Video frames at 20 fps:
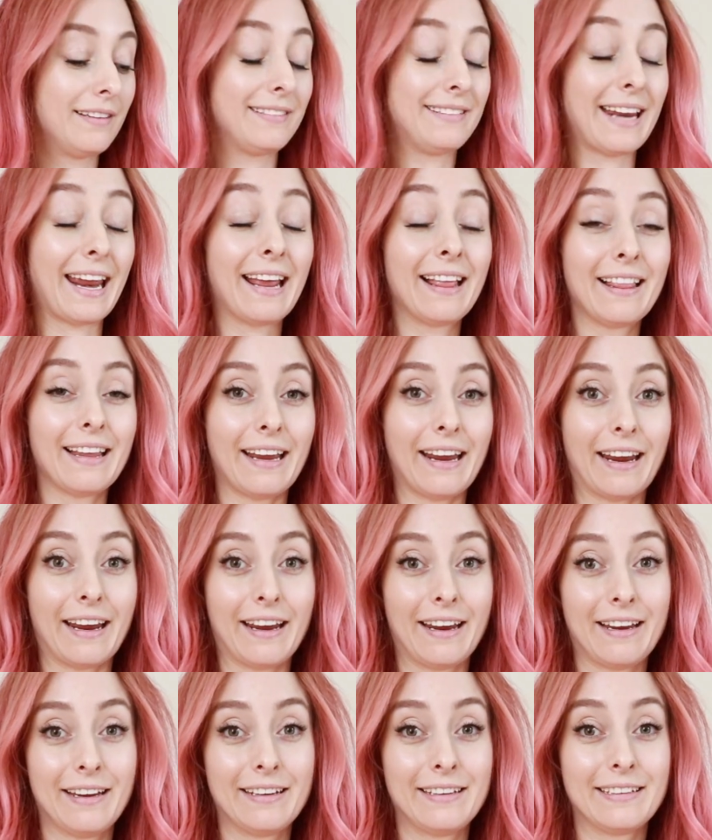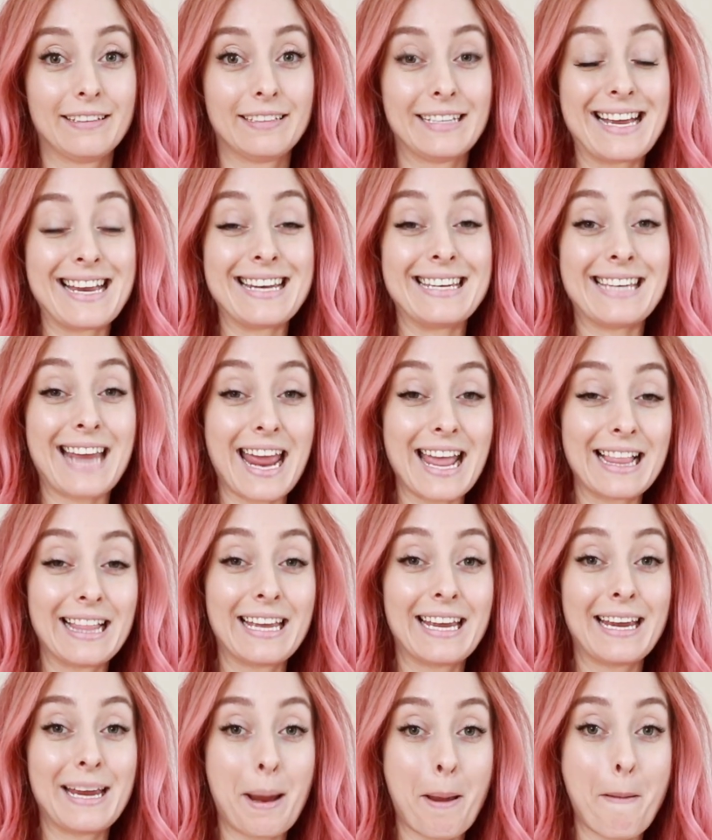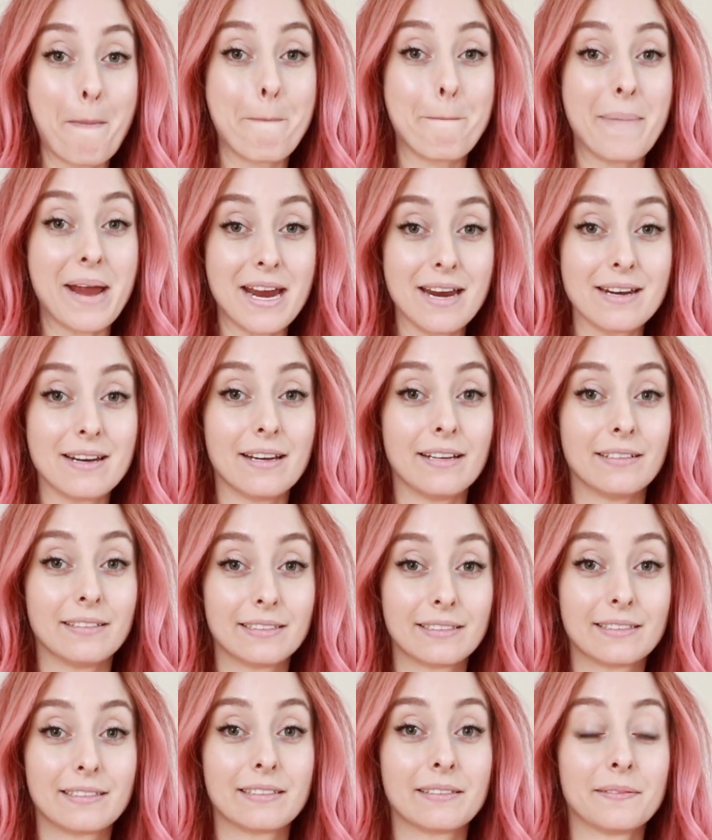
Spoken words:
Daily maintenance.